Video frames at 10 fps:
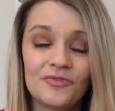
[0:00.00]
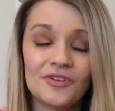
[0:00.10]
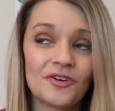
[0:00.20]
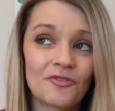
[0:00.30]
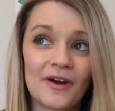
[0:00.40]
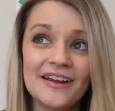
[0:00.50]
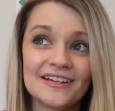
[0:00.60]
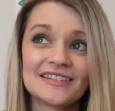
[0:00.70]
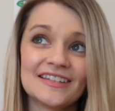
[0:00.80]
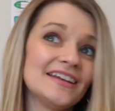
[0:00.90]
the
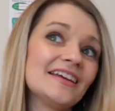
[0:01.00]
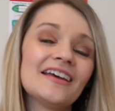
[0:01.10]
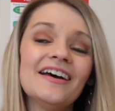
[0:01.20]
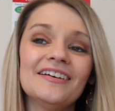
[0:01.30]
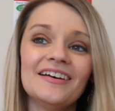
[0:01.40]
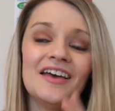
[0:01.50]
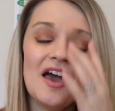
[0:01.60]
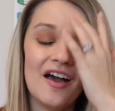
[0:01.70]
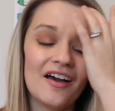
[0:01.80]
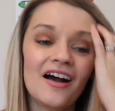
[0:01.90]
greatest thing,
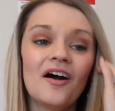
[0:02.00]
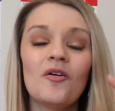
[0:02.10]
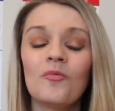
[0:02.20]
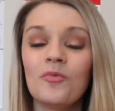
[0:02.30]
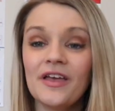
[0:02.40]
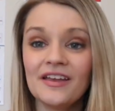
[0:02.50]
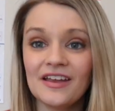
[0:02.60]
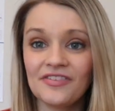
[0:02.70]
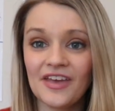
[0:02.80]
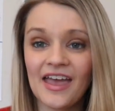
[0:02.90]

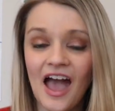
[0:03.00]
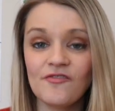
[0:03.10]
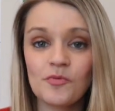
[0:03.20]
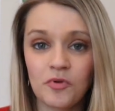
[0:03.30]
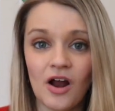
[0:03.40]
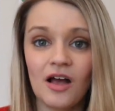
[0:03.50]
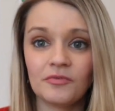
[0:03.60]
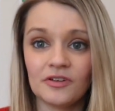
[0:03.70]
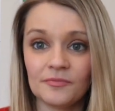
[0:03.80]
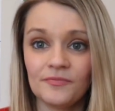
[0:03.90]
when they have a
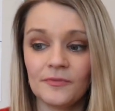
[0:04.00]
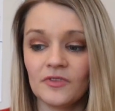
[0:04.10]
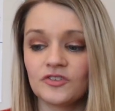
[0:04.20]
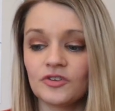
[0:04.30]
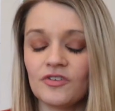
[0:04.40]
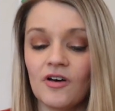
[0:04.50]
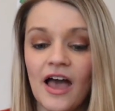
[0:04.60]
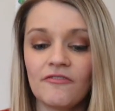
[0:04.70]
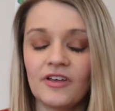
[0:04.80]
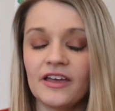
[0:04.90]
problem, so they'll
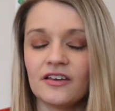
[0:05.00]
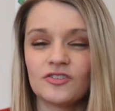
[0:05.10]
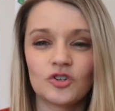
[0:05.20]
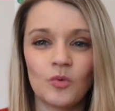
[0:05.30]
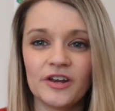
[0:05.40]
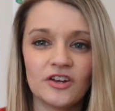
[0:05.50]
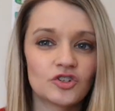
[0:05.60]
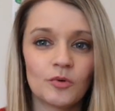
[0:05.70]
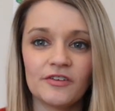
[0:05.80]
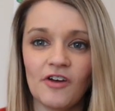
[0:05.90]
have like 20 or
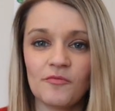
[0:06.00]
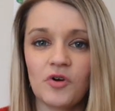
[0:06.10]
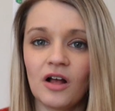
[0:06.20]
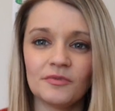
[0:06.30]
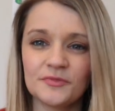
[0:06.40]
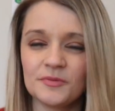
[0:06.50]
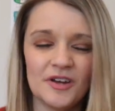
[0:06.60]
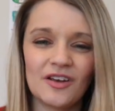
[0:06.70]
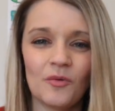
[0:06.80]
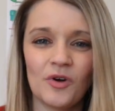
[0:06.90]
25 problems,
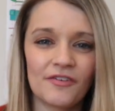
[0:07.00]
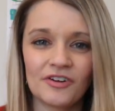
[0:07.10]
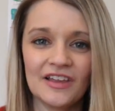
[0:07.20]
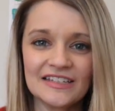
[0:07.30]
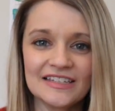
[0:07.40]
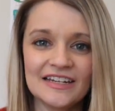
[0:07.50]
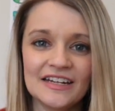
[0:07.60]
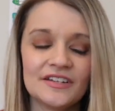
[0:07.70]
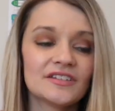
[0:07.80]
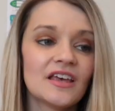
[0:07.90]
depending on whatever lesson it
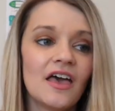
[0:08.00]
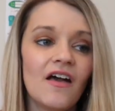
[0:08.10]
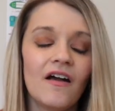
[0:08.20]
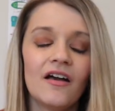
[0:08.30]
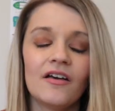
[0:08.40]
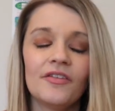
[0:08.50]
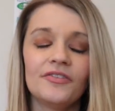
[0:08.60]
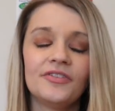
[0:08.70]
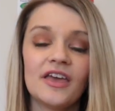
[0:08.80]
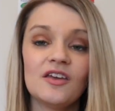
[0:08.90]
is,
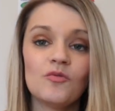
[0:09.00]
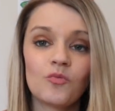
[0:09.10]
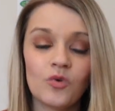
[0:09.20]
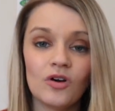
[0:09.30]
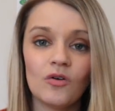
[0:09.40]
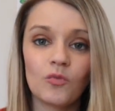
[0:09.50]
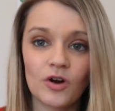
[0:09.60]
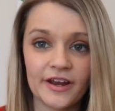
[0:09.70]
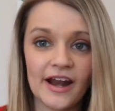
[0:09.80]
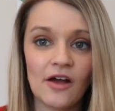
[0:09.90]
they will
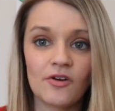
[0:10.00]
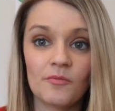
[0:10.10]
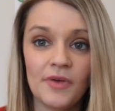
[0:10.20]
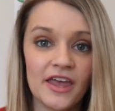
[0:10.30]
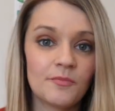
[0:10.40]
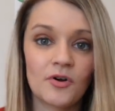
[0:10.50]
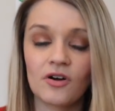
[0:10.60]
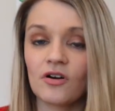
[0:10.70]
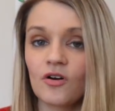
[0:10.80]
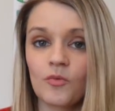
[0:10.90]
work it out on
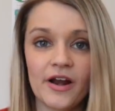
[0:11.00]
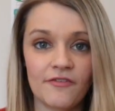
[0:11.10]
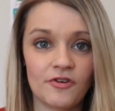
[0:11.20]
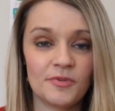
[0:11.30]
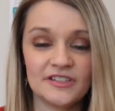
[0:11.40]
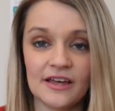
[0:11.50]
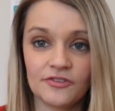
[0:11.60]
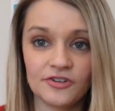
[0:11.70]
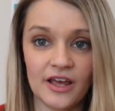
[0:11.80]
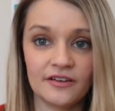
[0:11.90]
paper or whatever beside
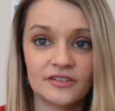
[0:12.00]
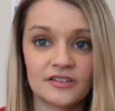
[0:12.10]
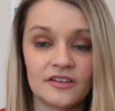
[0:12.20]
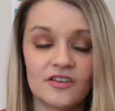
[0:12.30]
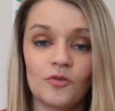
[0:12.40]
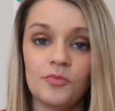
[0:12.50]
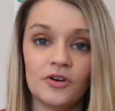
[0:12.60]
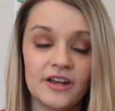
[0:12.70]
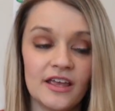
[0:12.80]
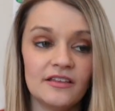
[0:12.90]
their desk. They'll
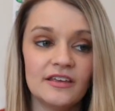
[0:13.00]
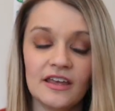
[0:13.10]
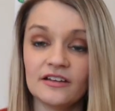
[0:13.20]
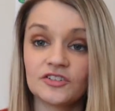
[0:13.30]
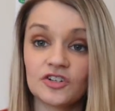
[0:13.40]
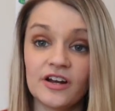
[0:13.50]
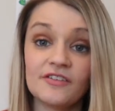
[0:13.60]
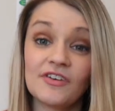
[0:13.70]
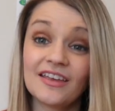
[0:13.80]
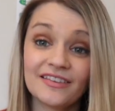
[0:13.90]
put in the answer, and
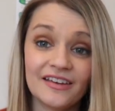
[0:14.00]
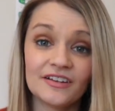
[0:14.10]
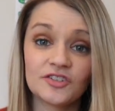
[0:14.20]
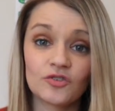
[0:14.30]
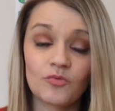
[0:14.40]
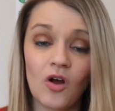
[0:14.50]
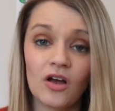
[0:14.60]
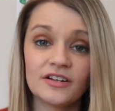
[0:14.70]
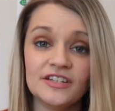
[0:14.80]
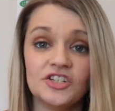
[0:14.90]
if they get the answer
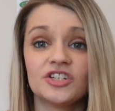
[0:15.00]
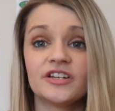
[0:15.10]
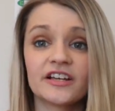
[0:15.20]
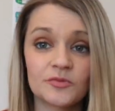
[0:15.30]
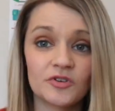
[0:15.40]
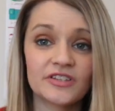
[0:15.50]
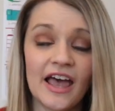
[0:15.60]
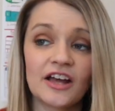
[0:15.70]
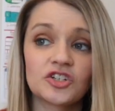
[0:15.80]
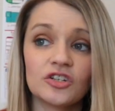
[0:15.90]
wrong, teaching textbooks
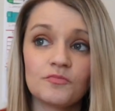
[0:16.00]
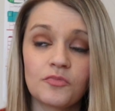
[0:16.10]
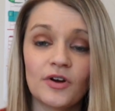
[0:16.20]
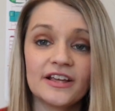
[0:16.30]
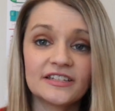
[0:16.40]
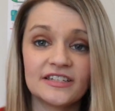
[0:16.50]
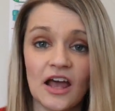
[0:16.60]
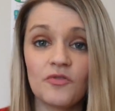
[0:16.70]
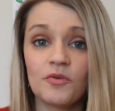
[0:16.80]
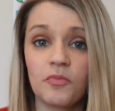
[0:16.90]
actually breaks
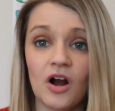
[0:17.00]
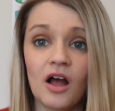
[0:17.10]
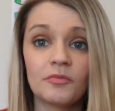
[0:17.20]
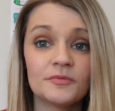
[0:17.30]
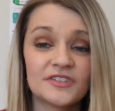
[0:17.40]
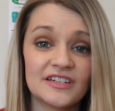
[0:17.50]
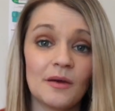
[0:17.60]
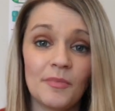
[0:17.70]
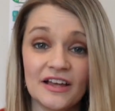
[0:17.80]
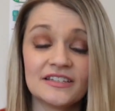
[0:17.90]
down the problem
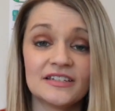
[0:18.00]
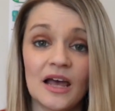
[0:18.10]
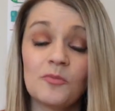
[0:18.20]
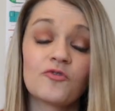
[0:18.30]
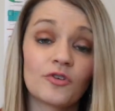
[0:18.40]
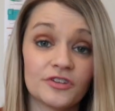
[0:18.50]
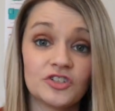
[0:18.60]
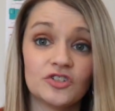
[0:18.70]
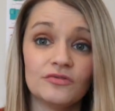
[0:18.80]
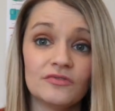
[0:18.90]
step by step for the
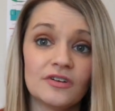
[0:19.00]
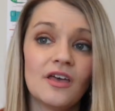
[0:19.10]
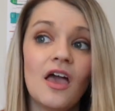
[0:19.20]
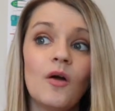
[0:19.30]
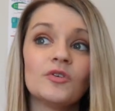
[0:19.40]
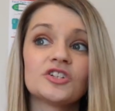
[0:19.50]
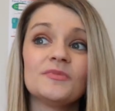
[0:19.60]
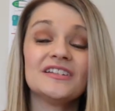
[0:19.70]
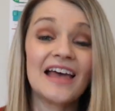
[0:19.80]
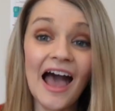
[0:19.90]
student, which
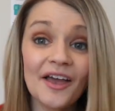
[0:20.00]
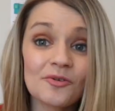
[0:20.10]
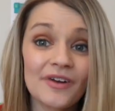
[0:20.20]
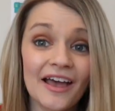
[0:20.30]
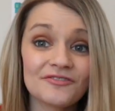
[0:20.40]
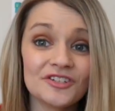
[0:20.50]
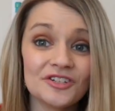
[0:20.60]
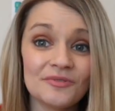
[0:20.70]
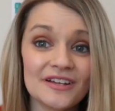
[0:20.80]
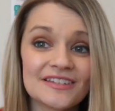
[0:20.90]
means I don't have to
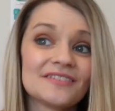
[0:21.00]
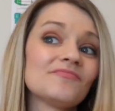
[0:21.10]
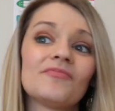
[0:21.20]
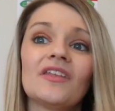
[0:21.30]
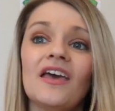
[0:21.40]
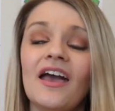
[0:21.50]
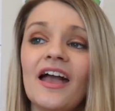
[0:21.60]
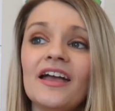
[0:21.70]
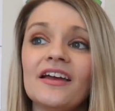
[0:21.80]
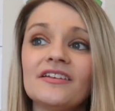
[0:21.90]
do it.
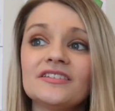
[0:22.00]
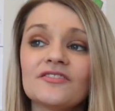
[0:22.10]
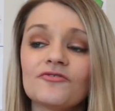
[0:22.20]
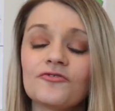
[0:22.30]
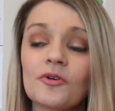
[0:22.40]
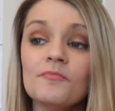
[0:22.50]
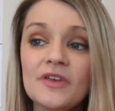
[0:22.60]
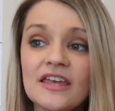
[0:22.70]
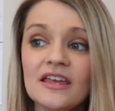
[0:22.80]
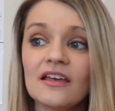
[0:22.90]
And for
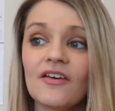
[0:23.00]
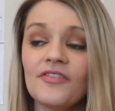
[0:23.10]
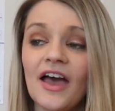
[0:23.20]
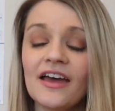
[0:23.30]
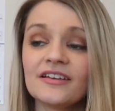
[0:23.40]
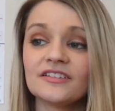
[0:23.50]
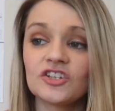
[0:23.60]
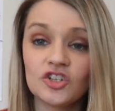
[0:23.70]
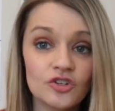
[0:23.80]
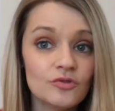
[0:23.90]
me, that is
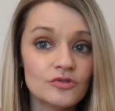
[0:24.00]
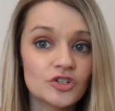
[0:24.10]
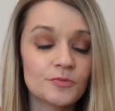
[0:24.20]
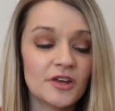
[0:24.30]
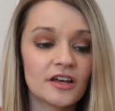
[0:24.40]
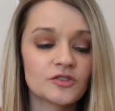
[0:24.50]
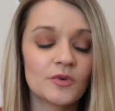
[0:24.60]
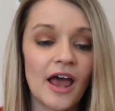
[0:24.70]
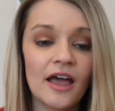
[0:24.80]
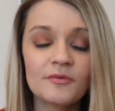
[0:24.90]
huge, because
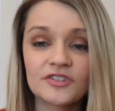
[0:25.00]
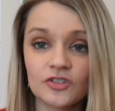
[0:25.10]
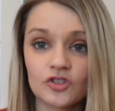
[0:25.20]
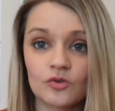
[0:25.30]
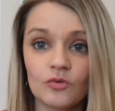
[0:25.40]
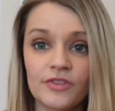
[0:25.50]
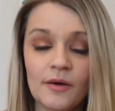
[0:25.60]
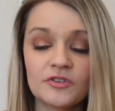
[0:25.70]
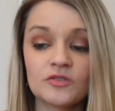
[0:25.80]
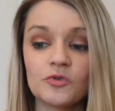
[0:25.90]
when I was in school,
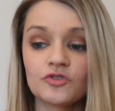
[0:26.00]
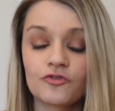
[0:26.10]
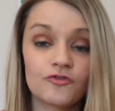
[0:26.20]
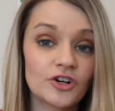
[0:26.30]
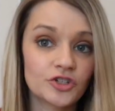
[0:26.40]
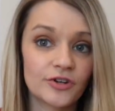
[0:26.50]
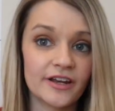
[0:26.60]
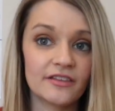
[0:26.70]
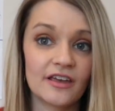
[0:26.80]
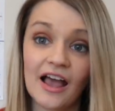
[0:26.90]
that was the most
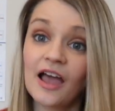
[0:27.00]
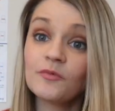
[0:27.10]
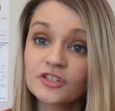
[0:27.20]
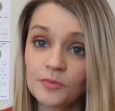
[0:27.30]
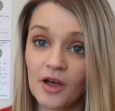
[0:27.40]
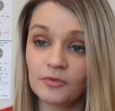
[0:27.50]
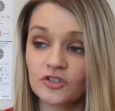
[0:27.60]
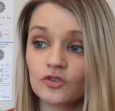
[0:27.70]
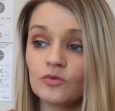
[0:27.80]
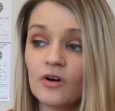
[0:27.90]
frustrating thing. I went to public
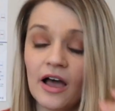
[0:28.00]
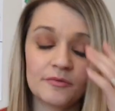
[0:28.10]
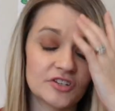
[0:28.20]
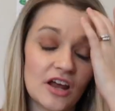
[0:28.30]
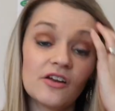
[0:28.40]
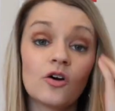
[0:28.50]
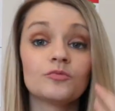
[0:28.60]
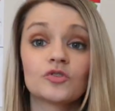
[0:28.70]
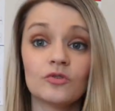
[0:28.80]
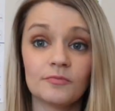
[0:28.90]
school. I was not
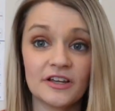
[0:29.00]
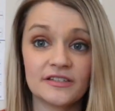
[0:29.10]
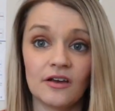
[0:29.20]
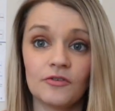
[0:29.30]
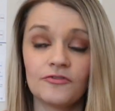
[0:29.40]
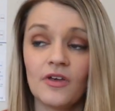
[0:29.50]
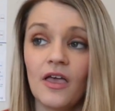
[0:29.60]
homeschooled myself.